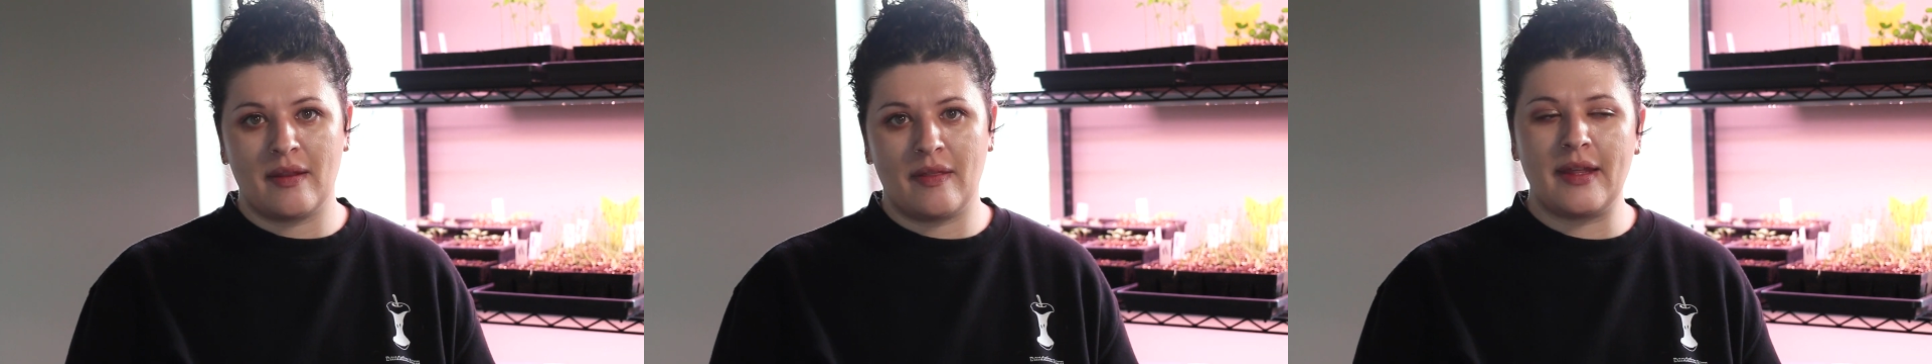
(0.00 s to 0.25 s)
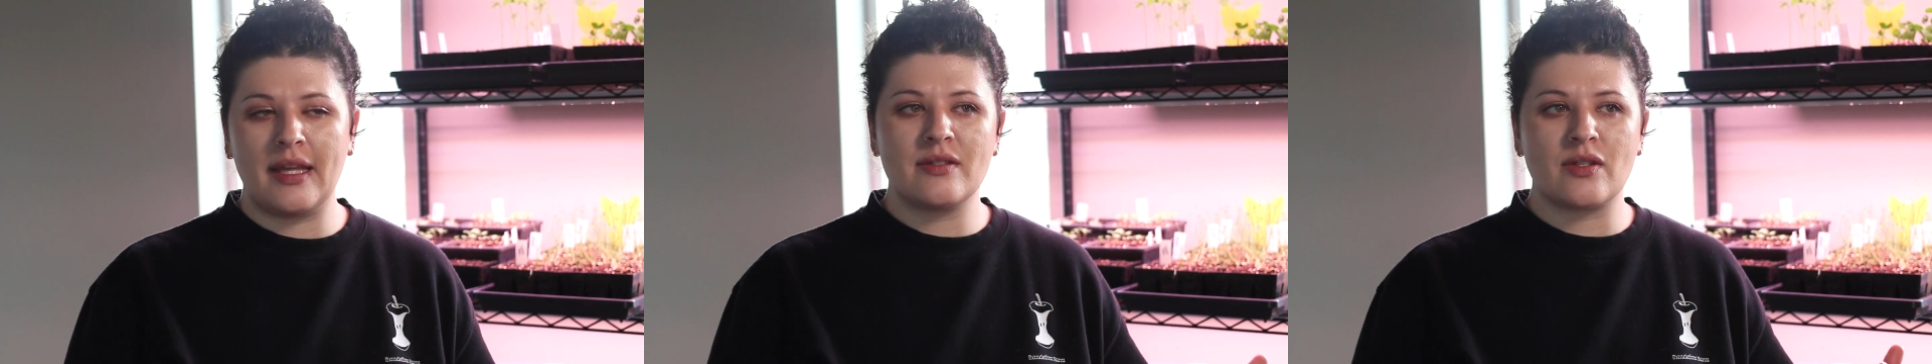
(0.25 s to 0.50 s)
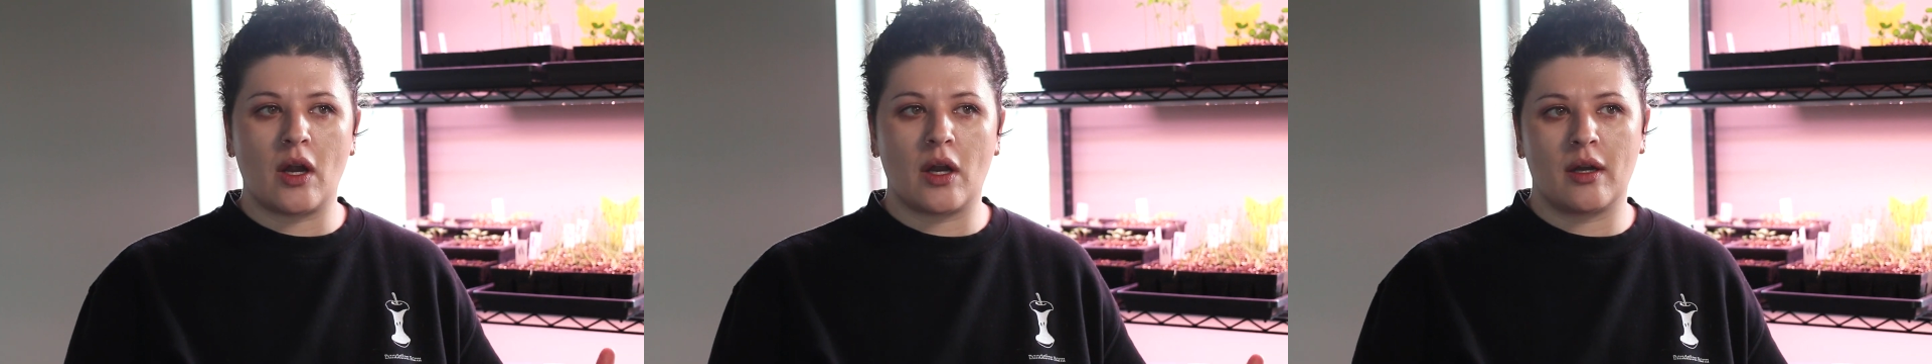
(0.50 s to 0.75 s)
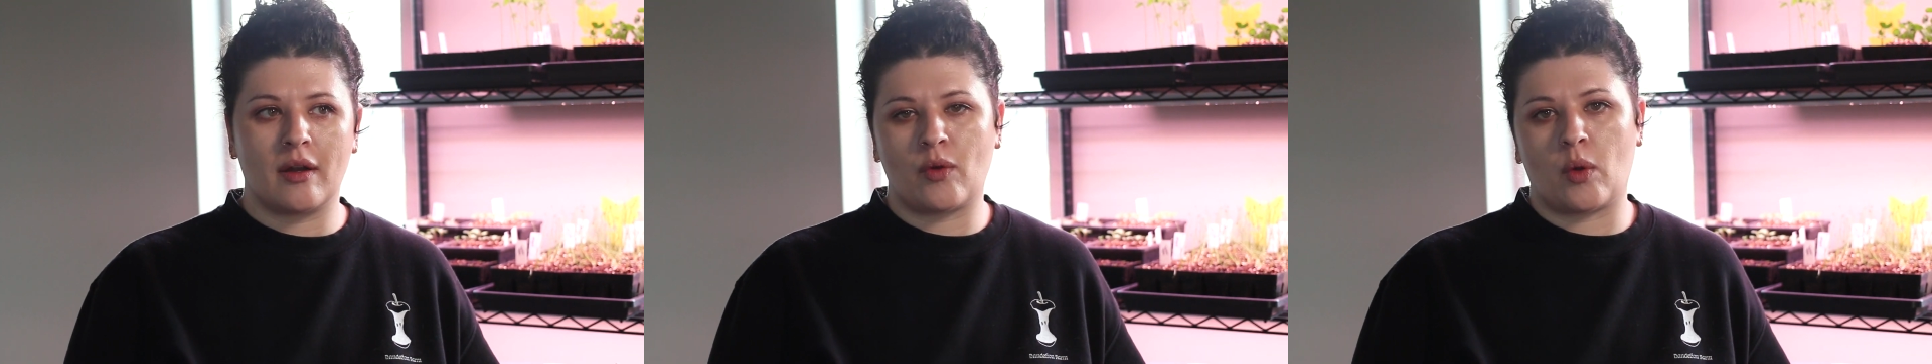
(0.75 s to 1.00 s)
These
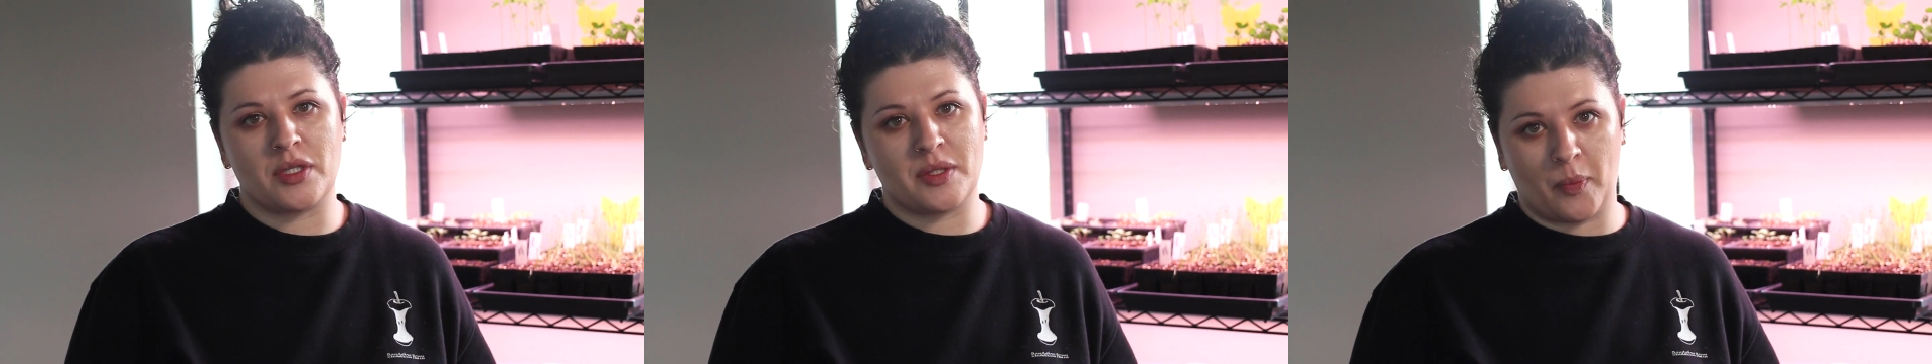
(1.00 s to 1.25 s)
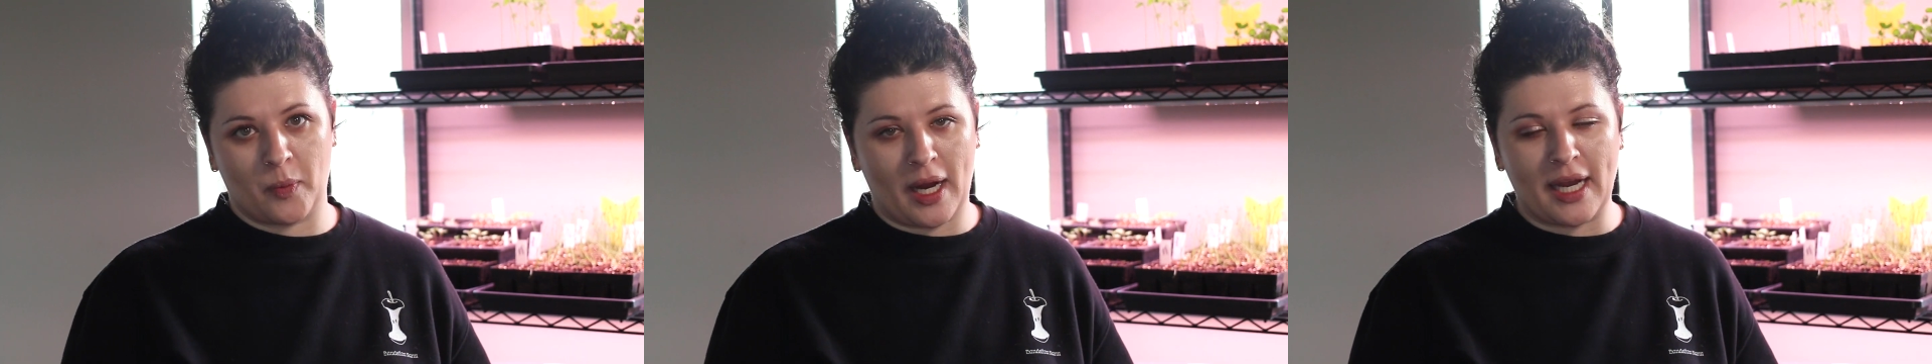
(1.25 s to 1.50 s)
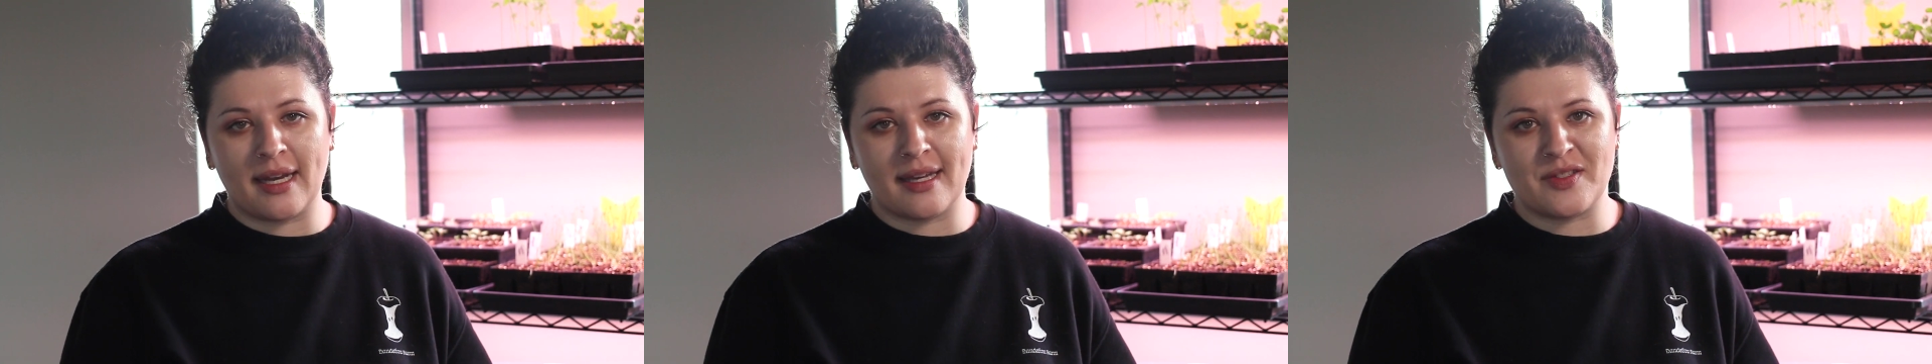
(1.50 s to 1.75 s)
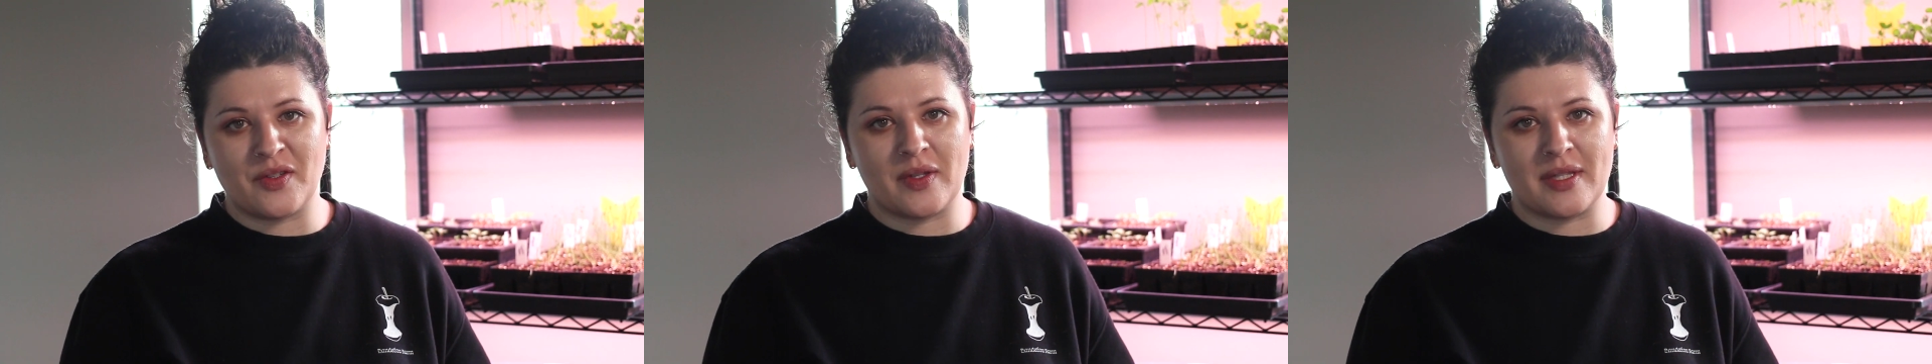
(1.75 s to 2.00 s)
are of course bright
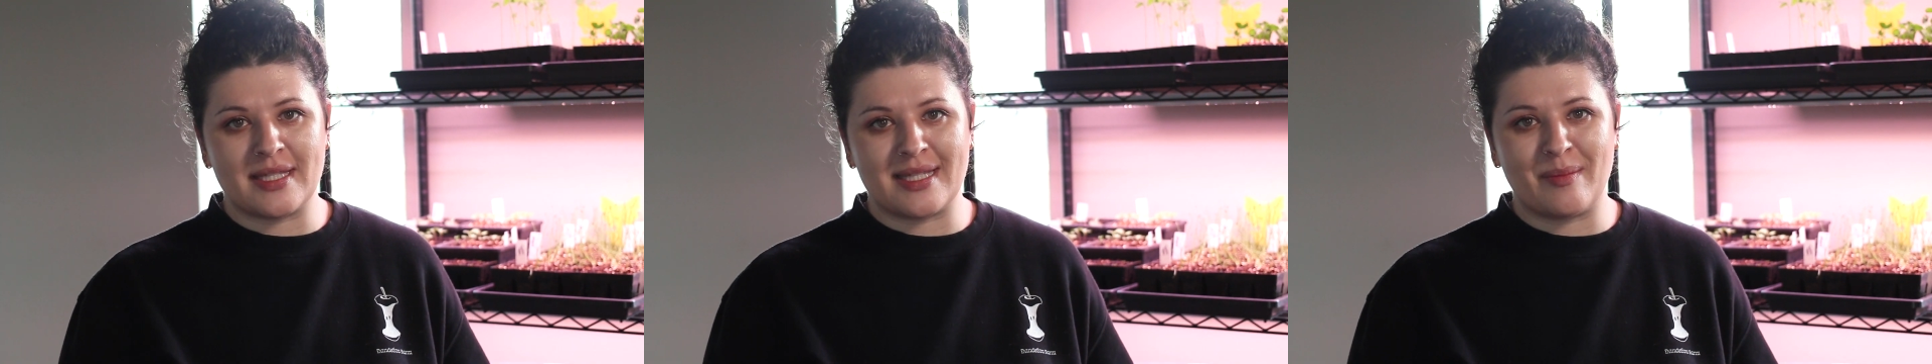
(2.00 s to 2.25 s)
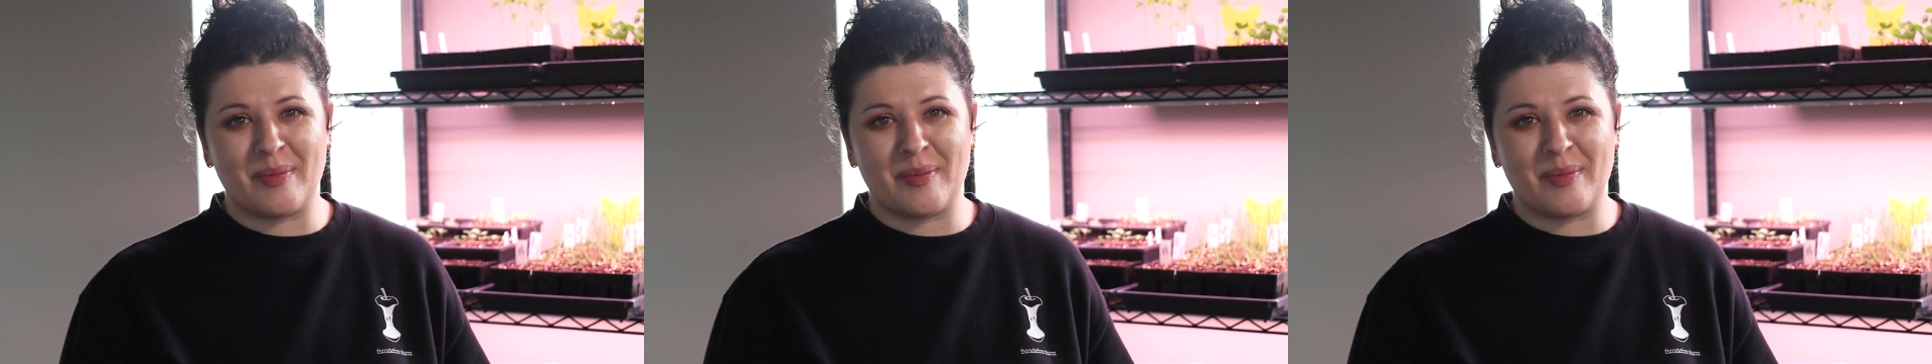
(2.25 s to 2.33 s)
as you can see,